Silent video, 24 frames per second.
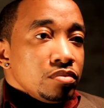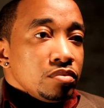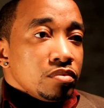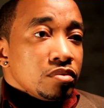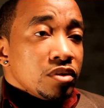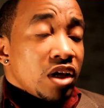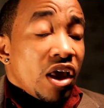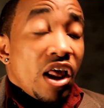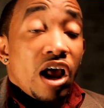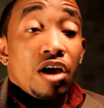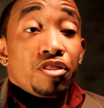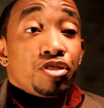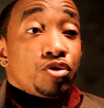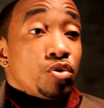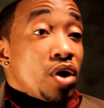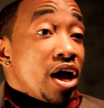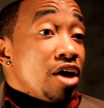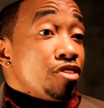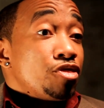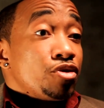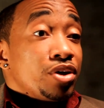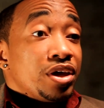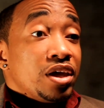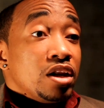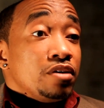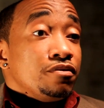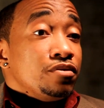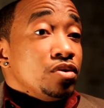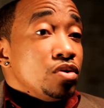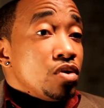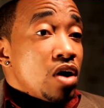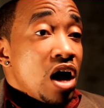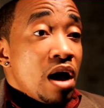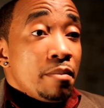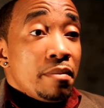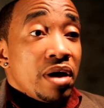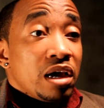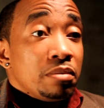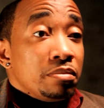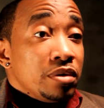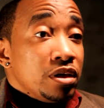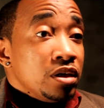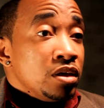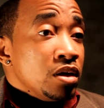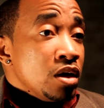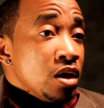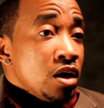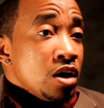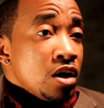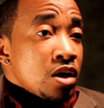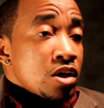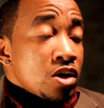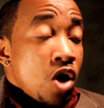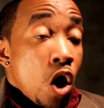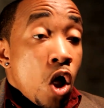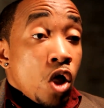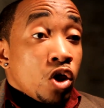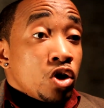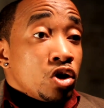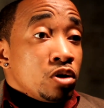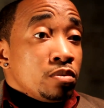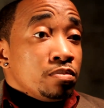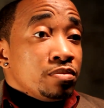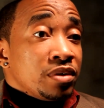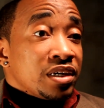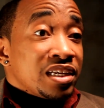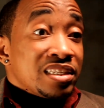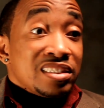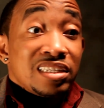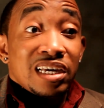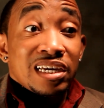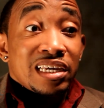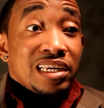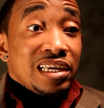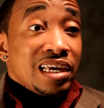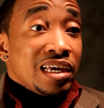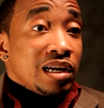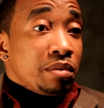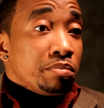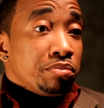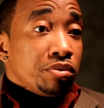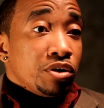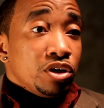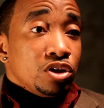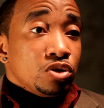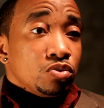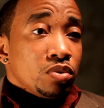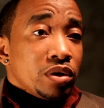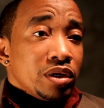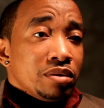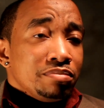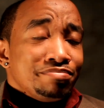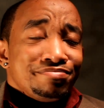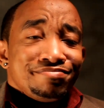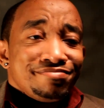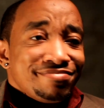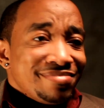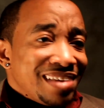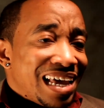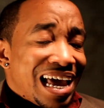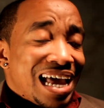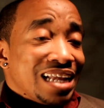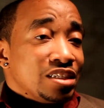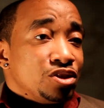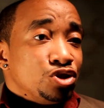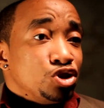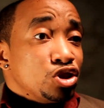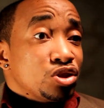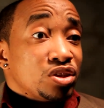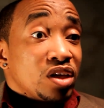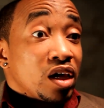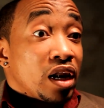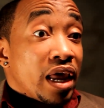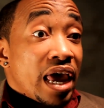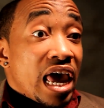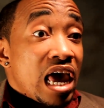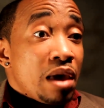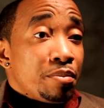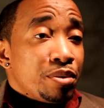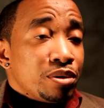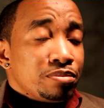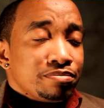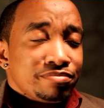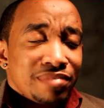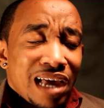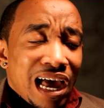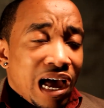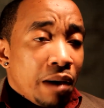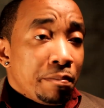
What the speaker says: Now, throughout the interview, I might be calling them the Kentuckiana Breezeway. That's just out of habit. I